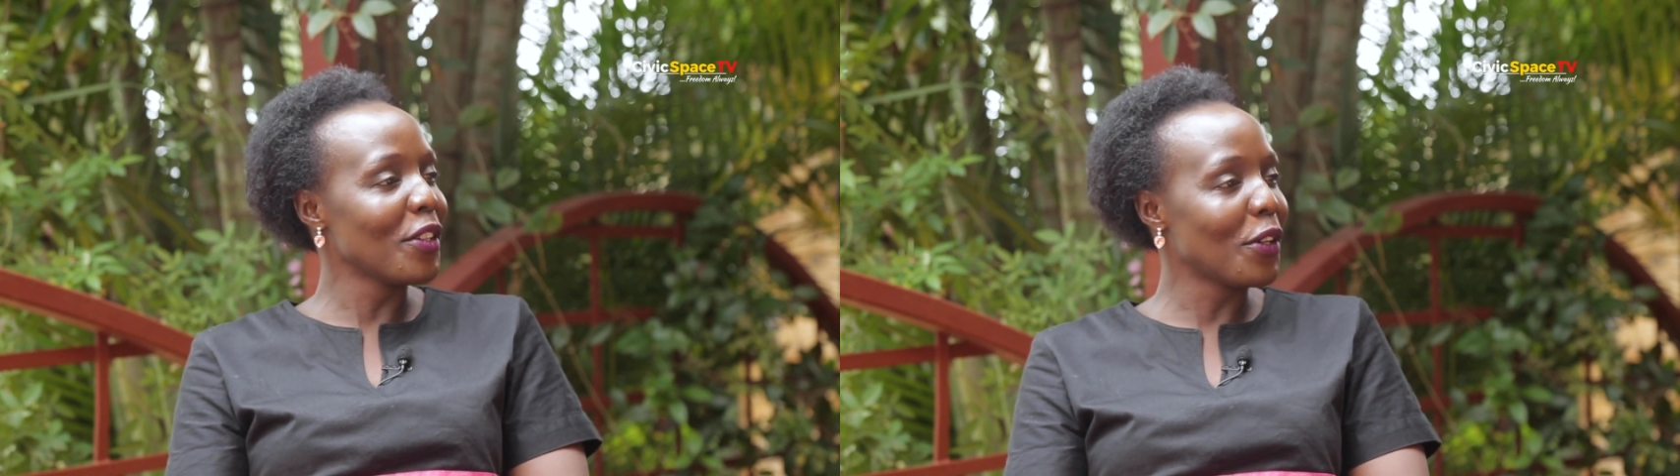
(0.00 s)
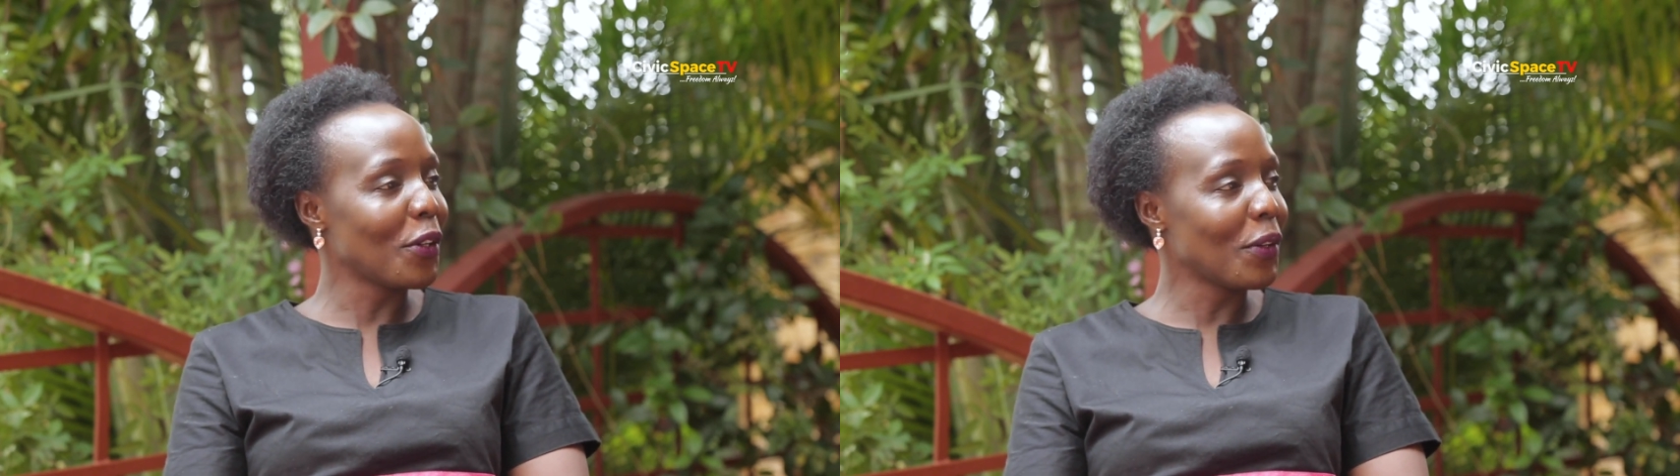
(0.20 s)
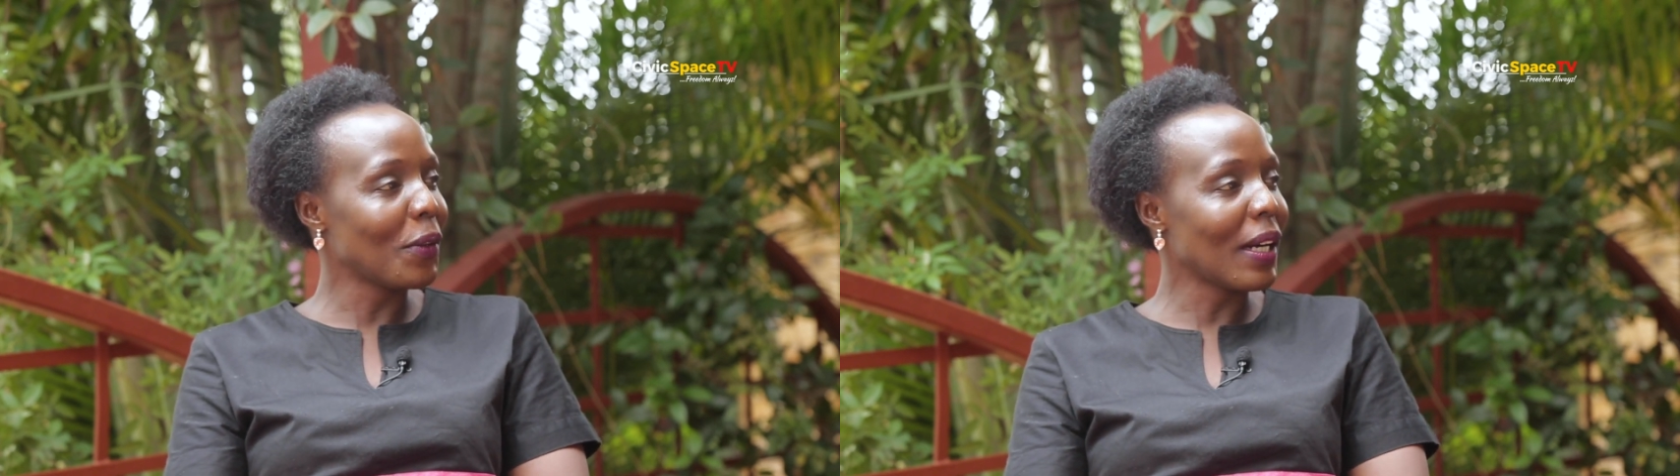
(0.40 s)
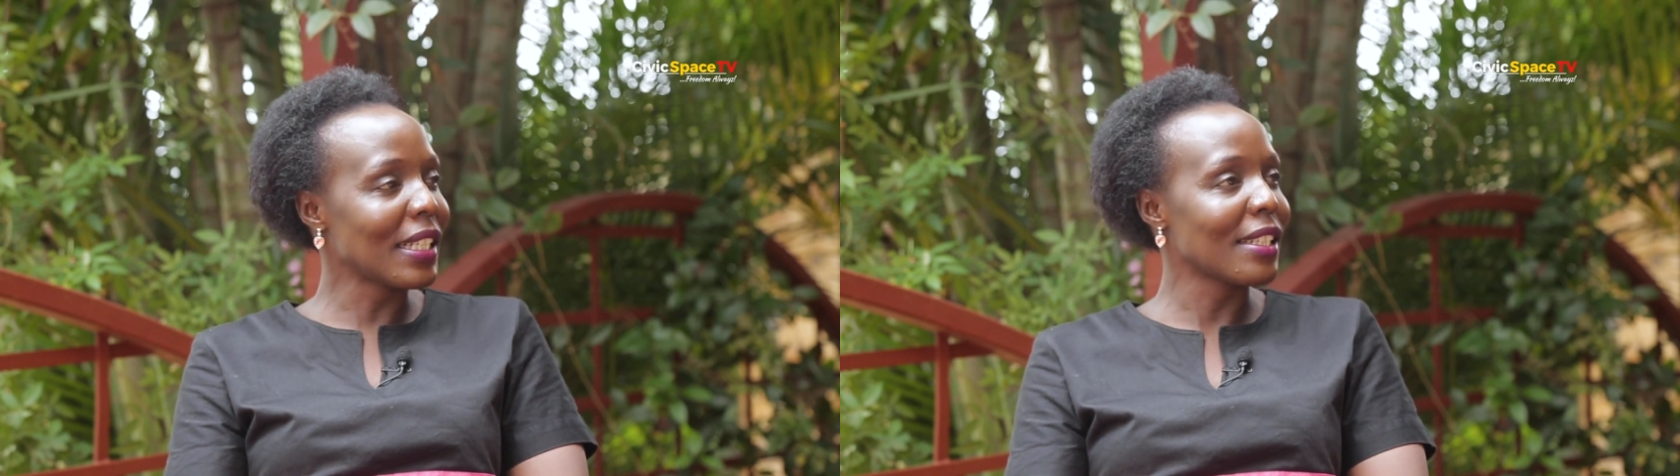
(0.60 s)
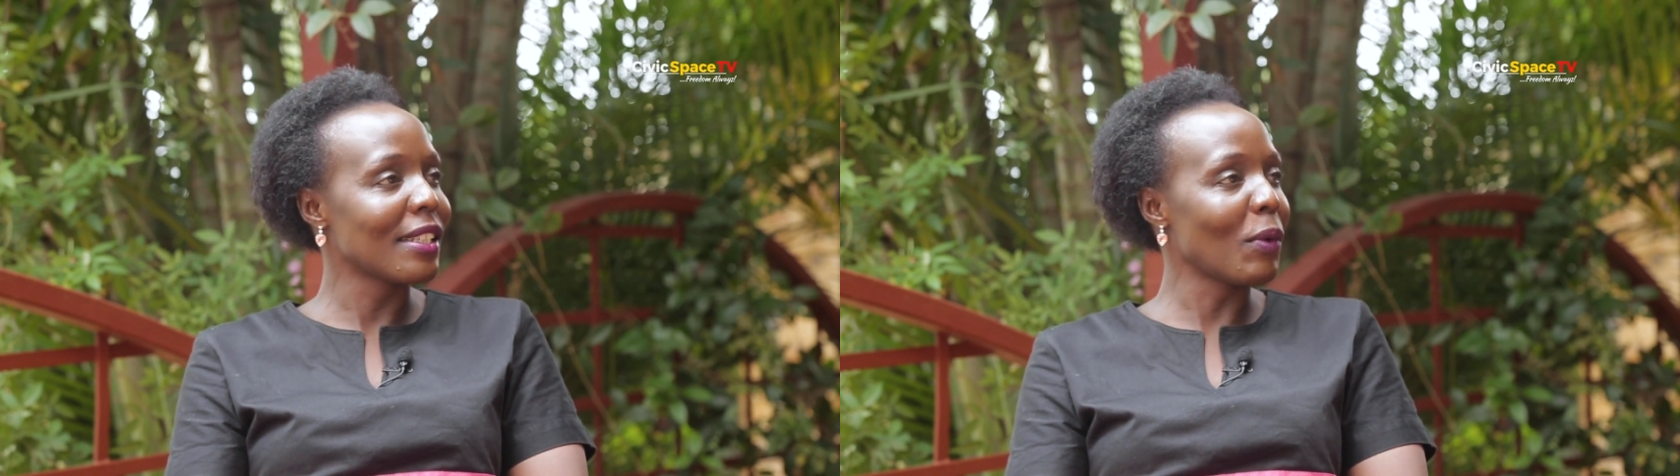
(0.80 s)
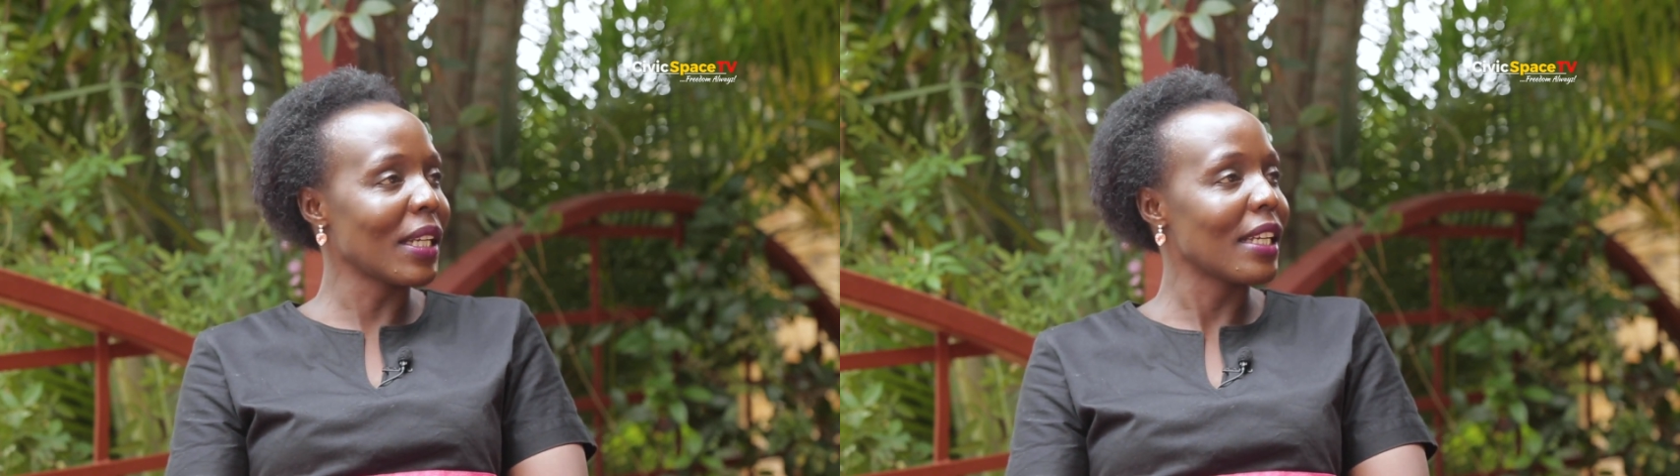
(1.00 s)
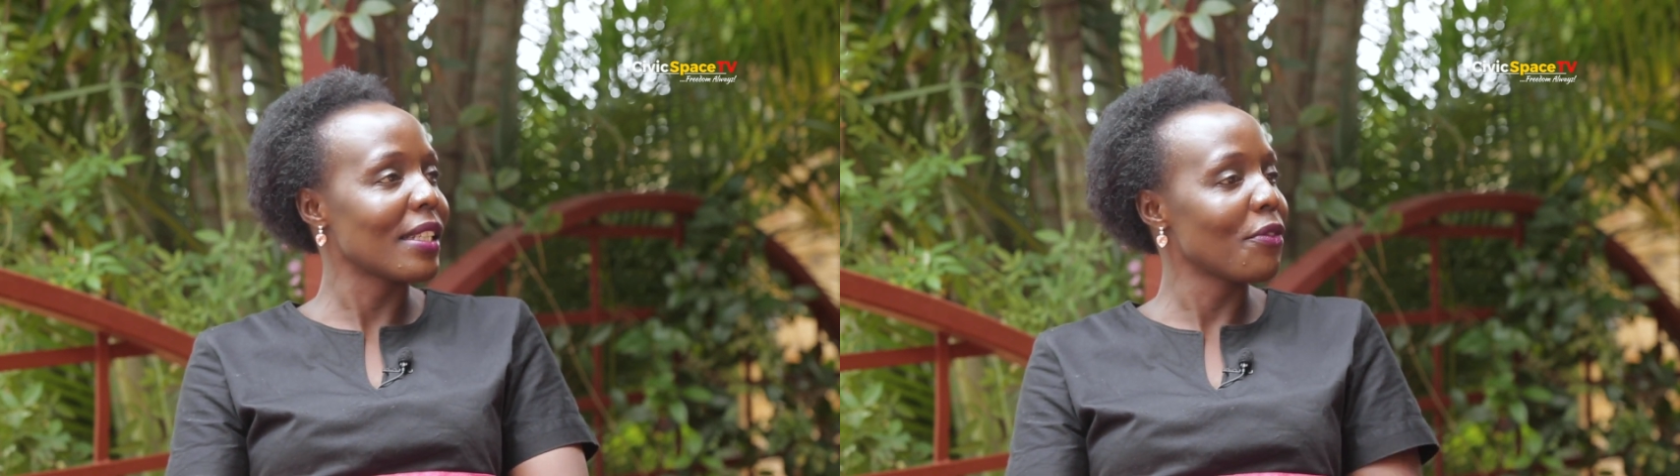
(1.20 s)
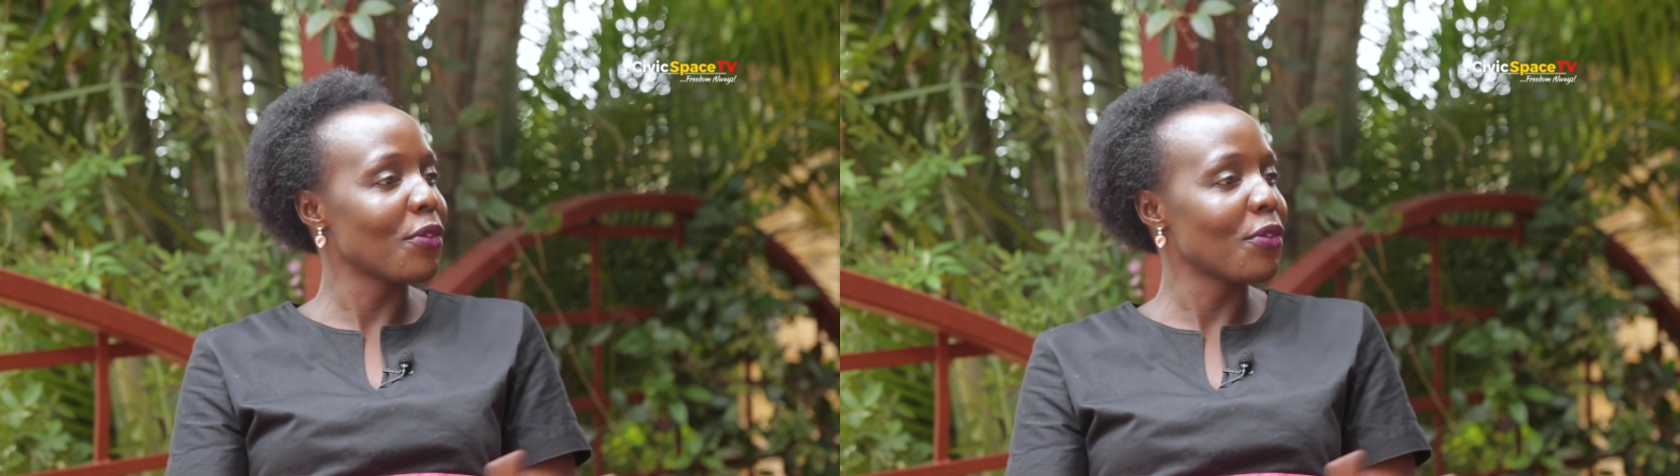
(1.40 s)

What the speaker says: what does the